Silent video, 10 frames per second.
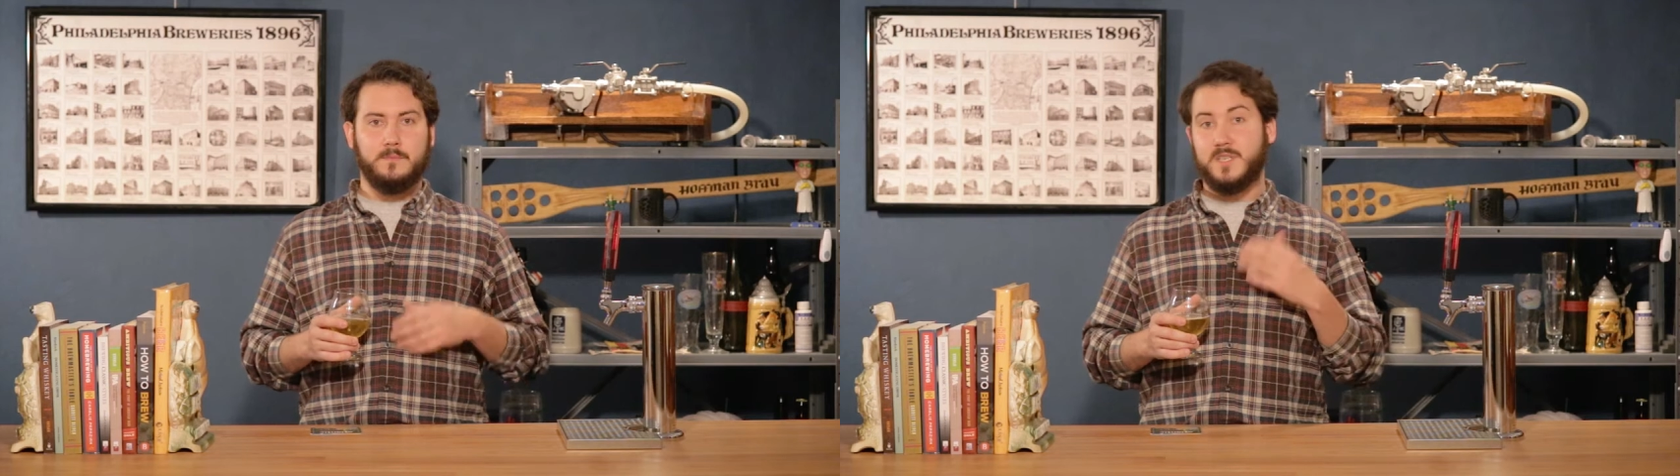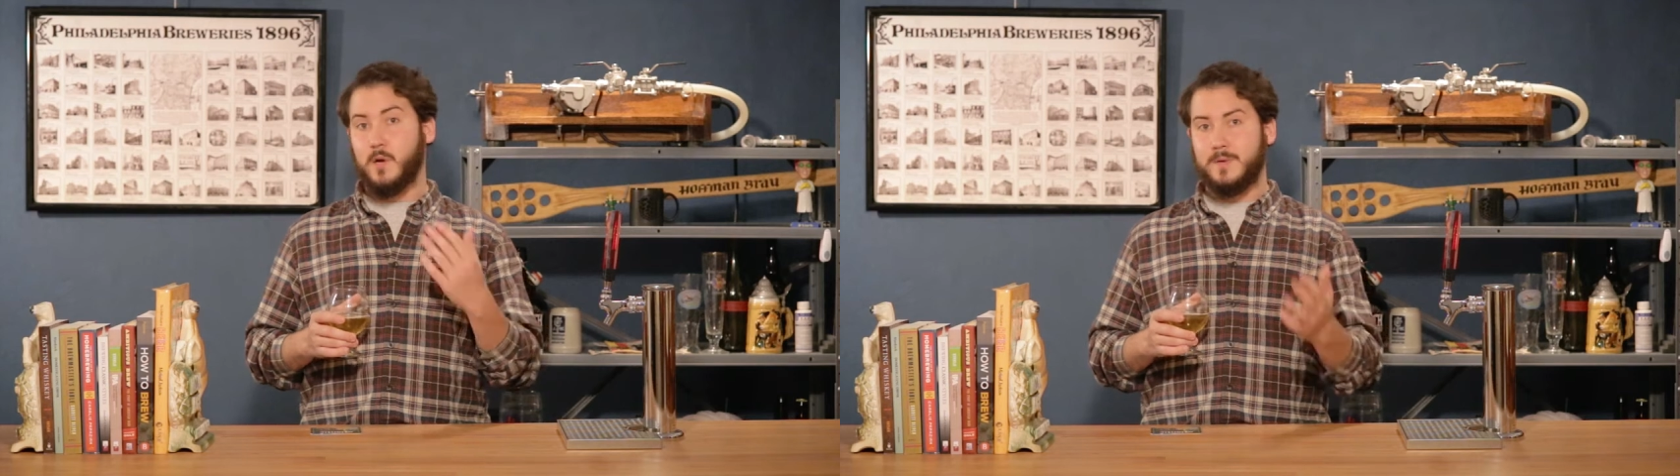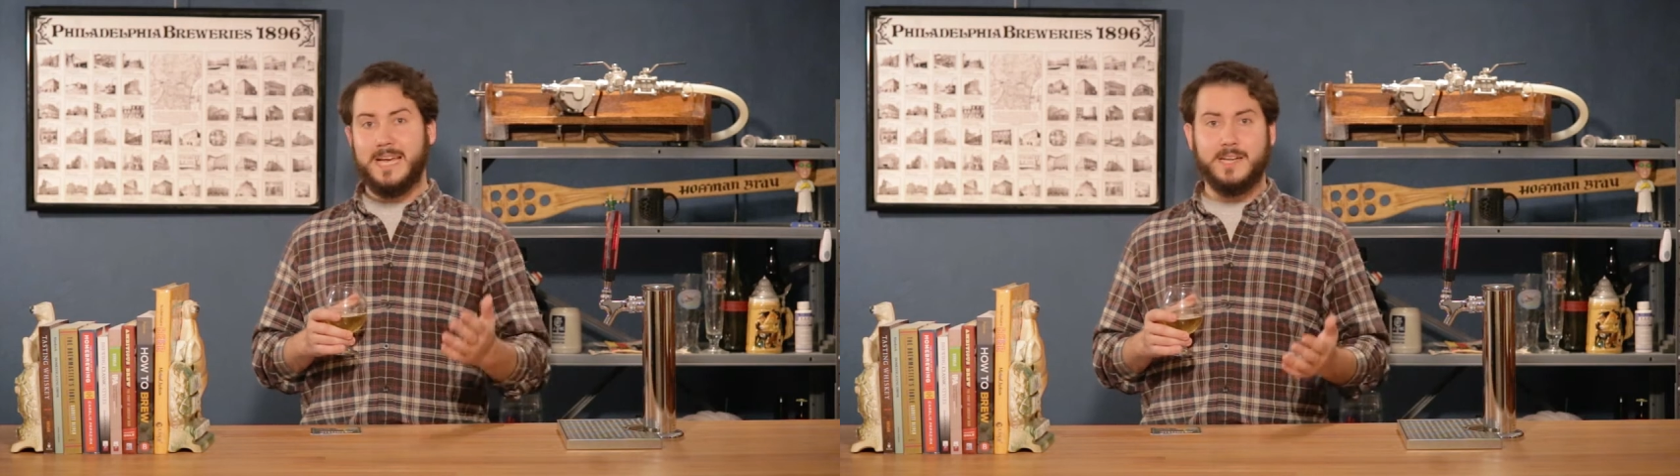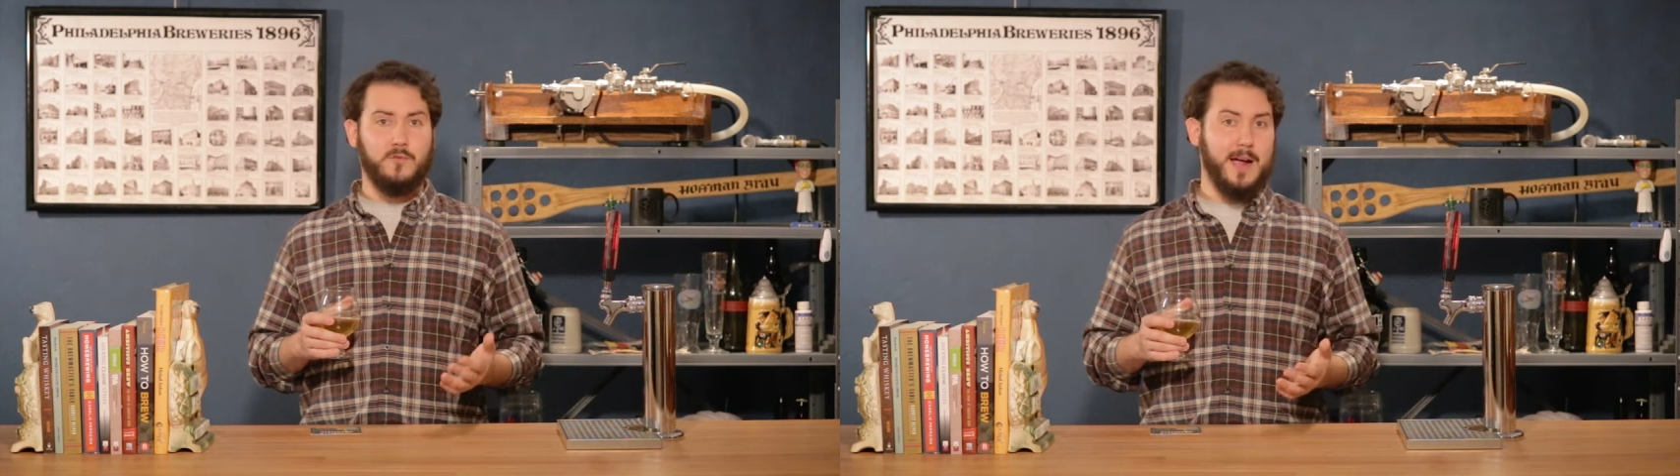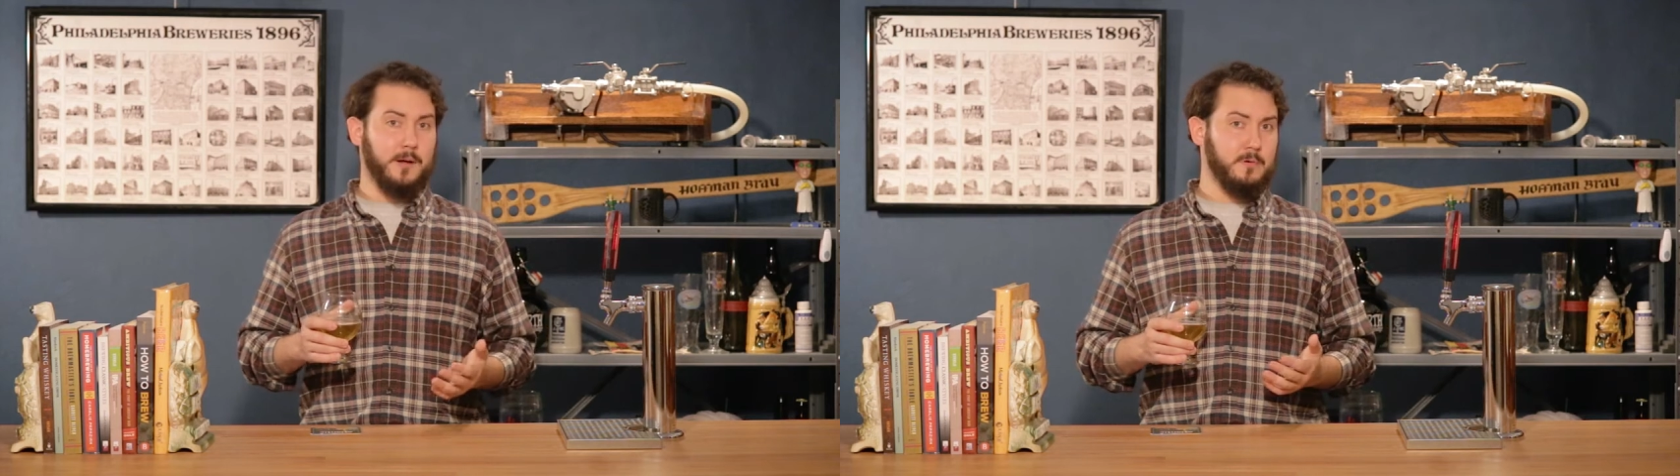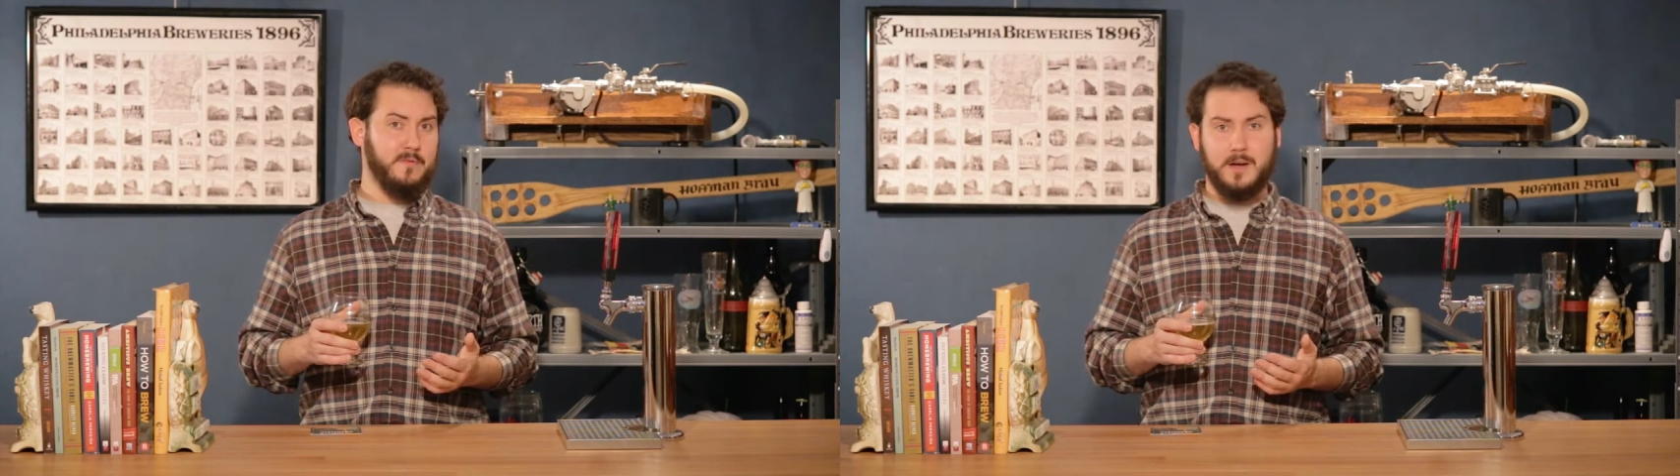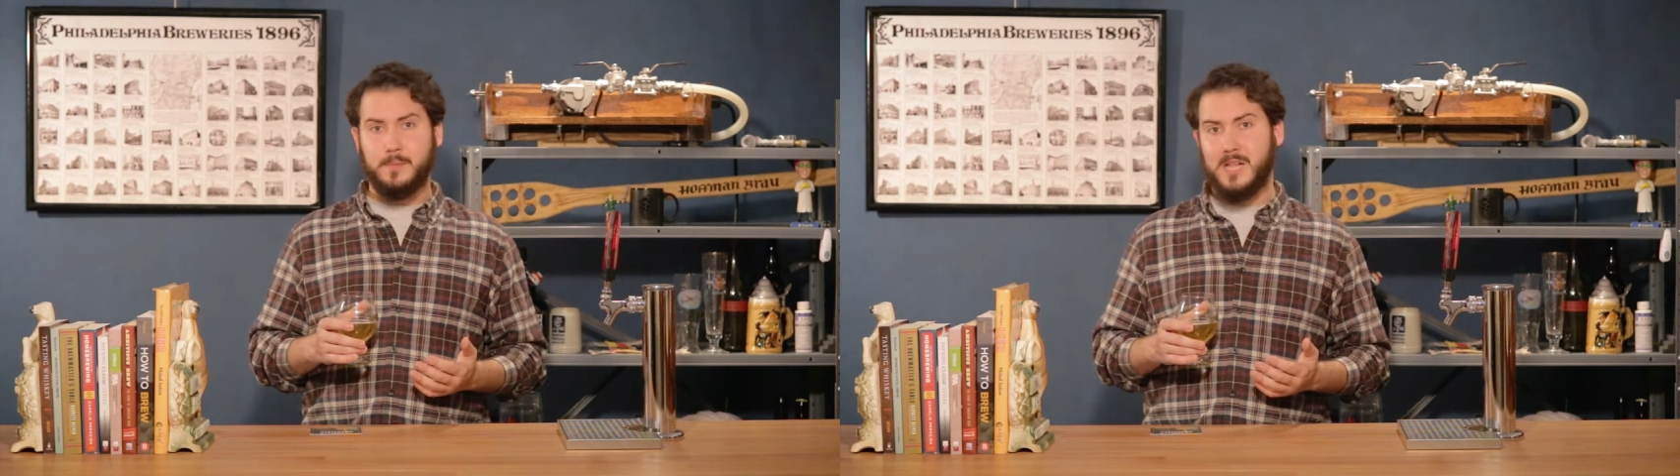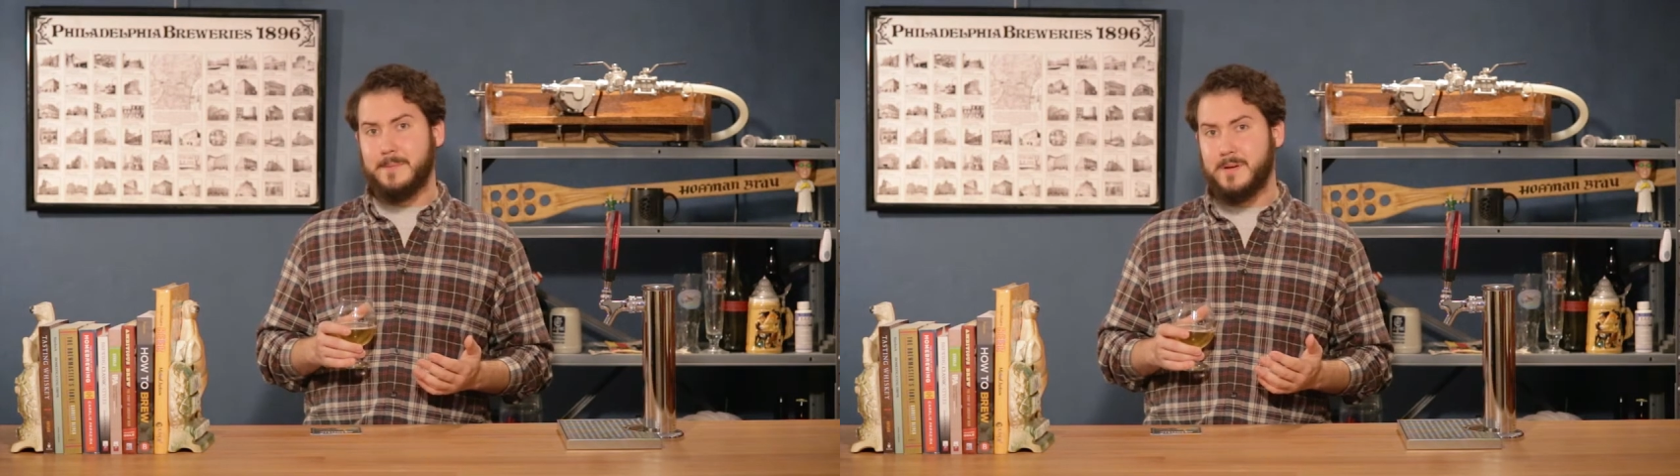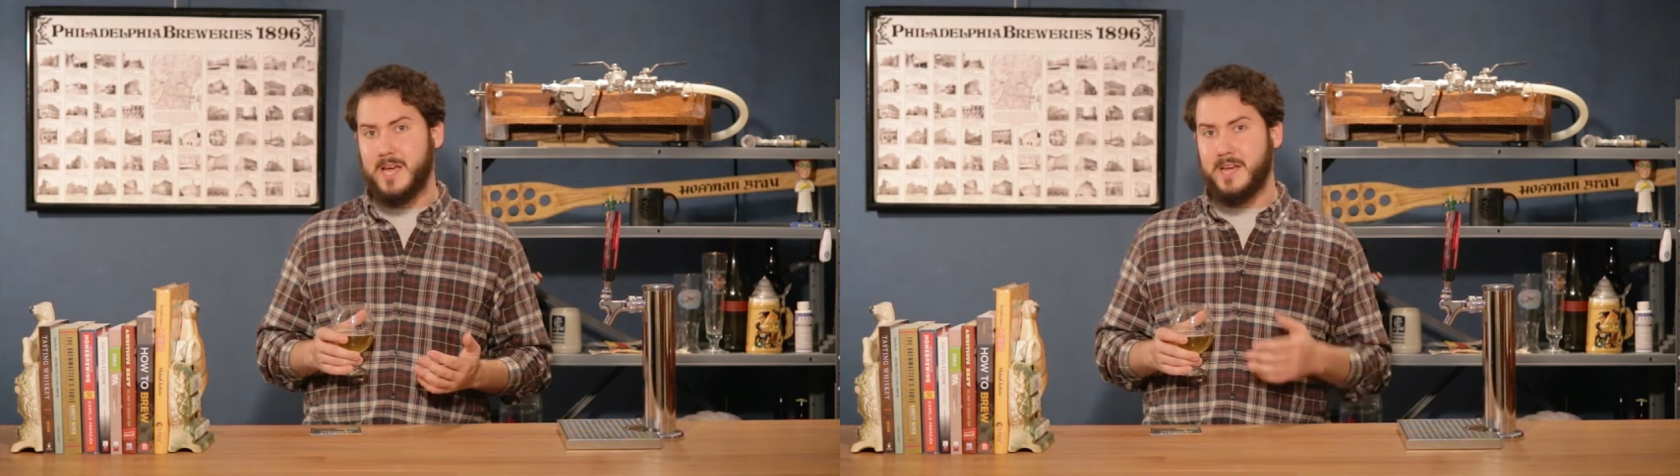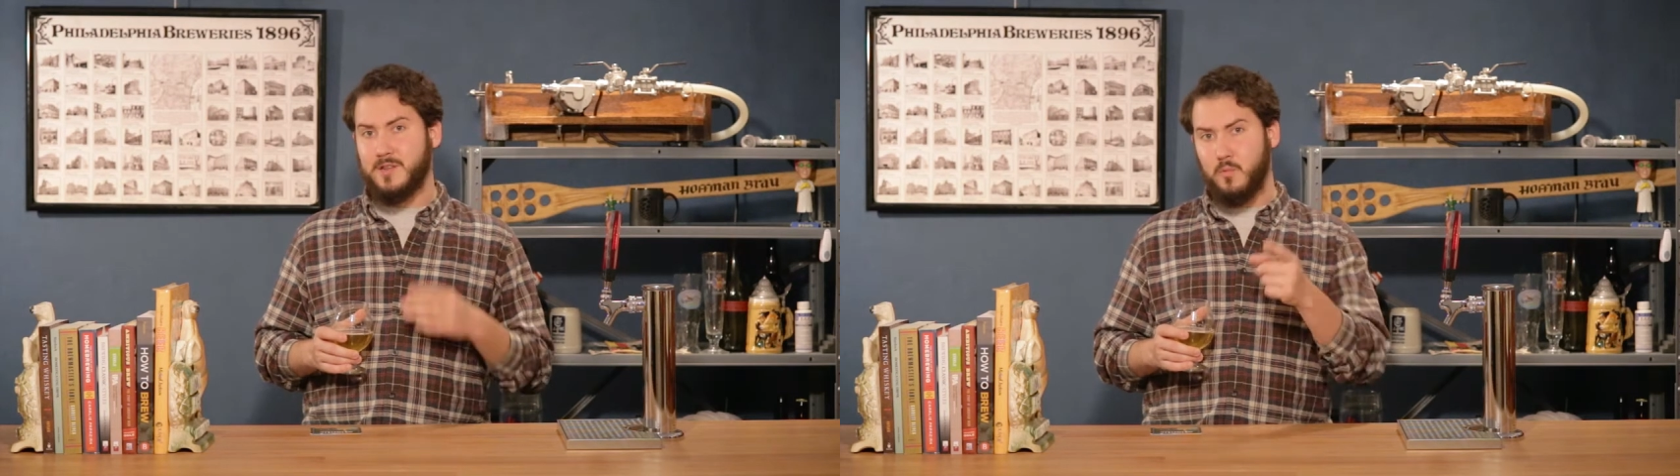So is that growler of double IPA